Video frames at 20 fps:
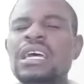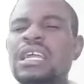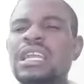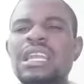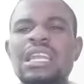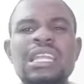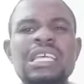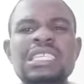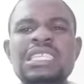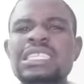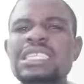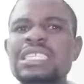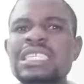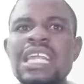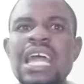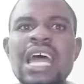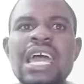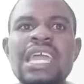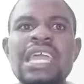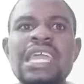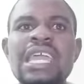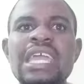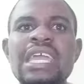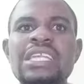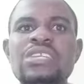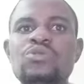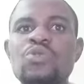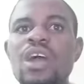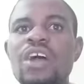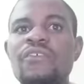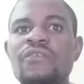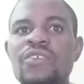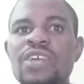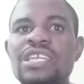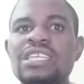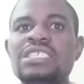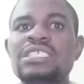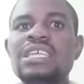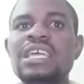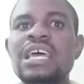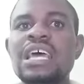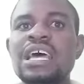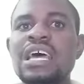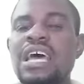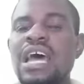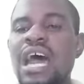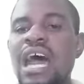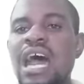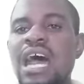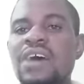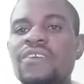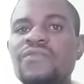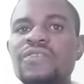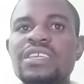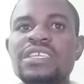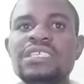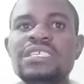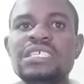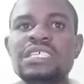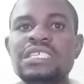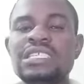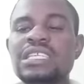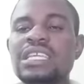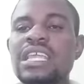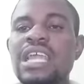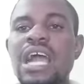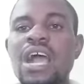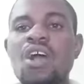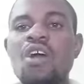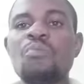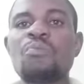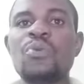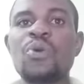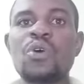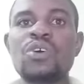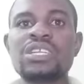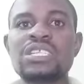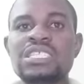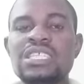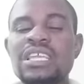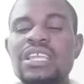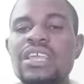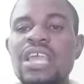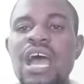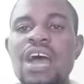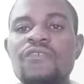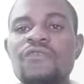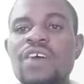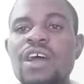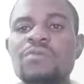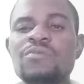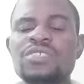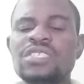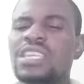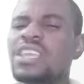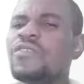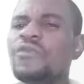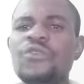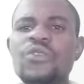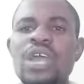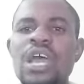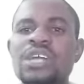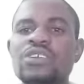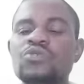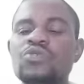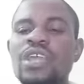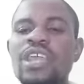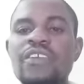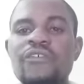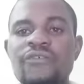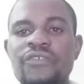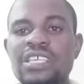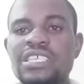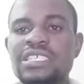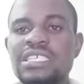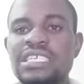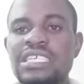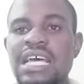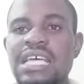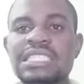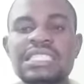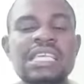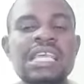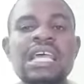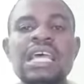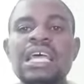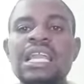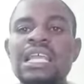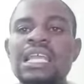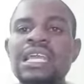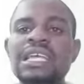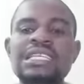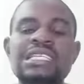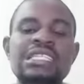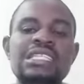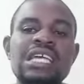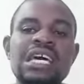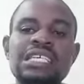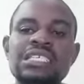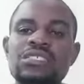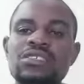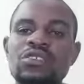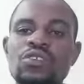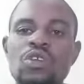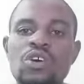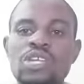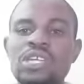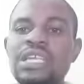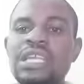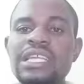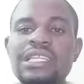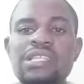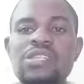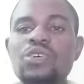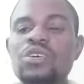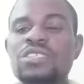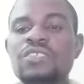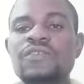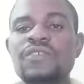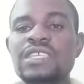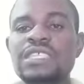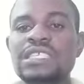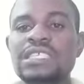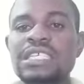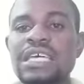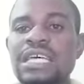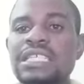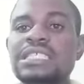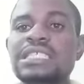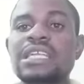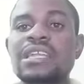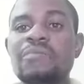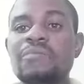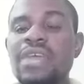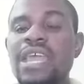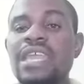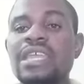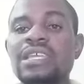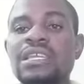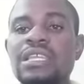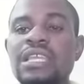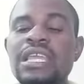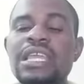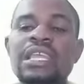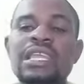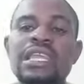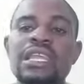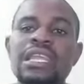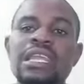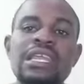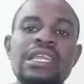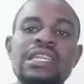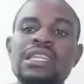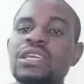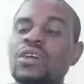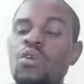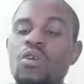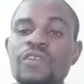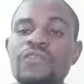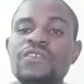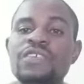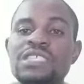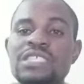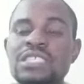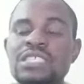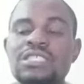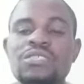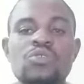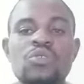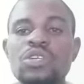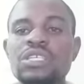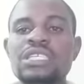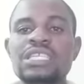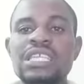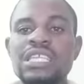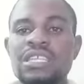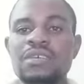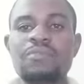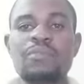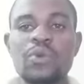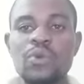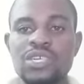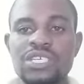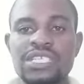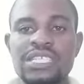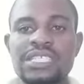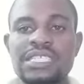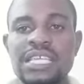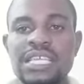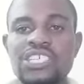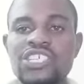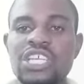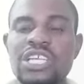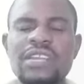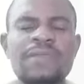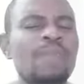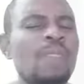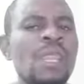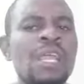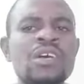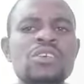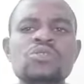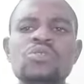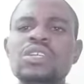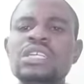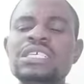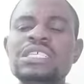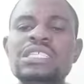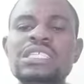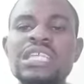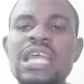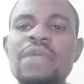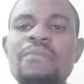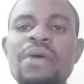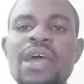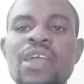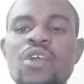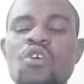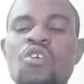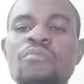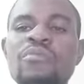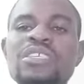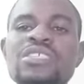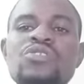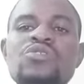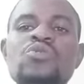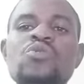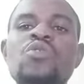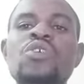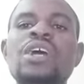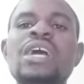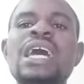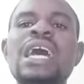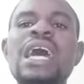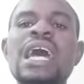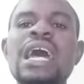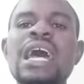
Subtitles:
let's try to avoid visiting our poultry farms. If we are to have visitors, let those visitors remain in the offices, not in the poultry section. So let's try by all means to